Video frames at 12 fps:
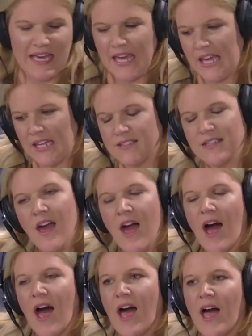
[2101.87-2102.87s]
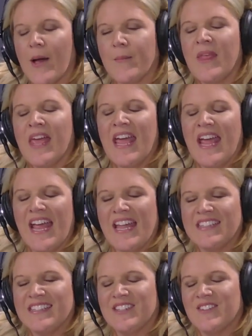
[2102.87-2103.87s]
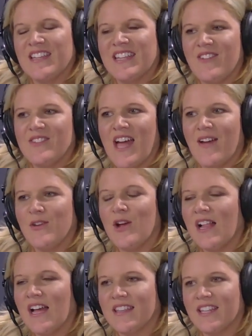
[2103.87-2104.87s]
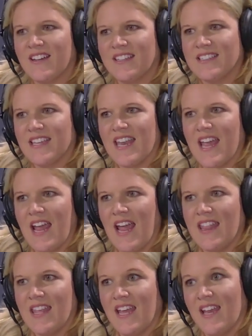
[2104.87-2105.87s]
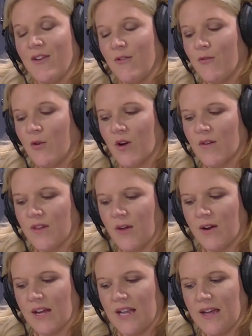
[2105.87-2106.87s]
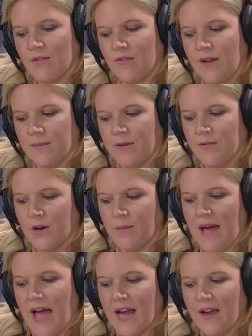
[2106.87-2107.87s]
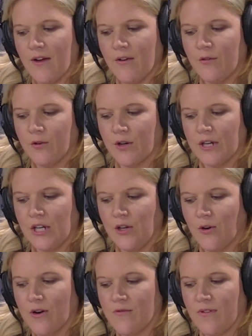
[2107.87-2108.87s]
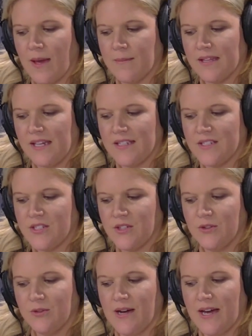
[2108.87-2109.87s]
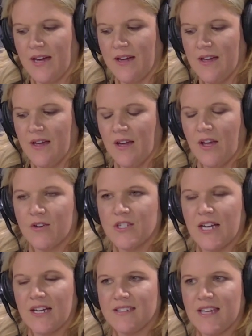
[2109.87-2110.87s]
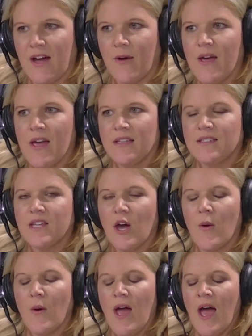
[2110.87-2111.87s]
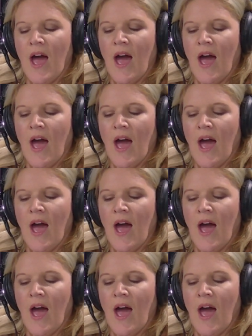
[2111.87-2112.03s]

my kids. Um, and so we'd love to have you all out there on Sunday. And then four of you are going to have a family four pack for your family to uh, go check us out. So,